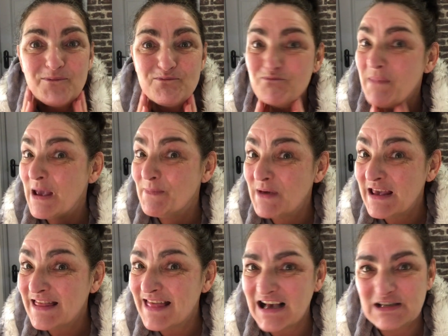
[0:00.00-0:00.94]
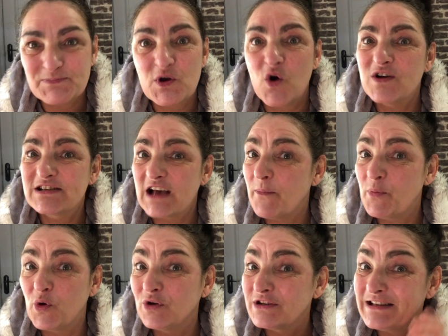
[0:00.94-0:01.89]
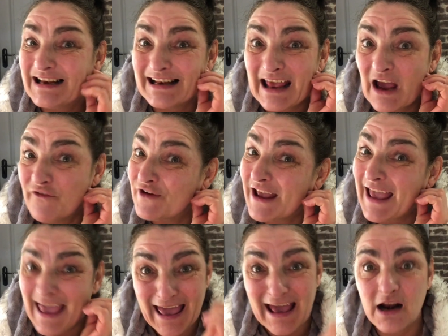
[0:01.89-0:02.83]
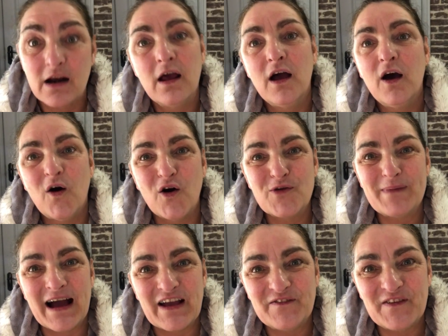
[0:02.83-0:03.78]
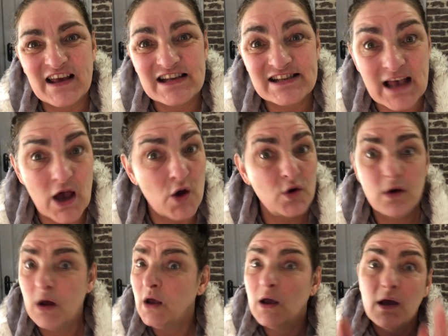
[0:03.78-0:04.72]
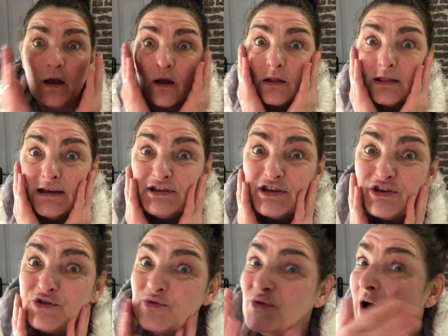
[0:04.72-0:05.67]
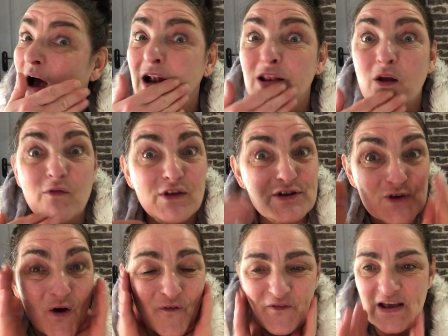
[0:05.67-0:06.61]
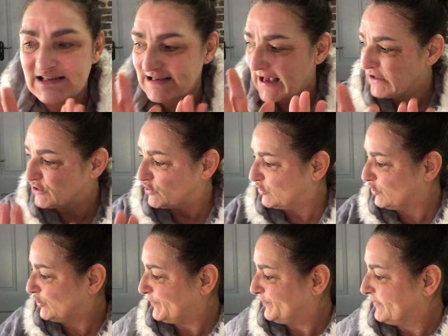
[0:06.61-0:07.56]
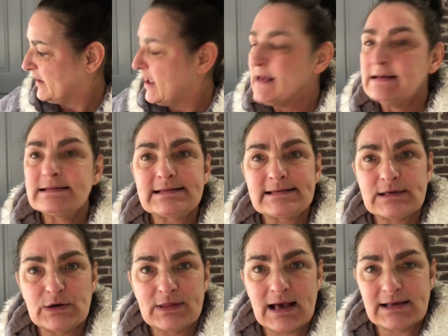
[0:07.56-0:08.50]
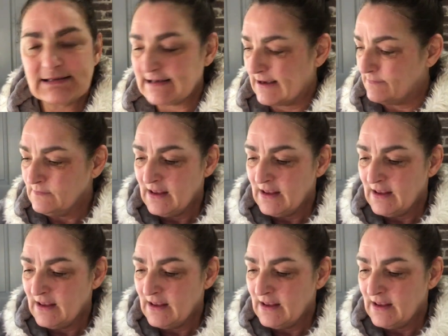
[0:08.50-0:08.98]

Maybe that's because I pulled nearly every hair on my face out, leading to a lovely soft face. I don't know. So that's it.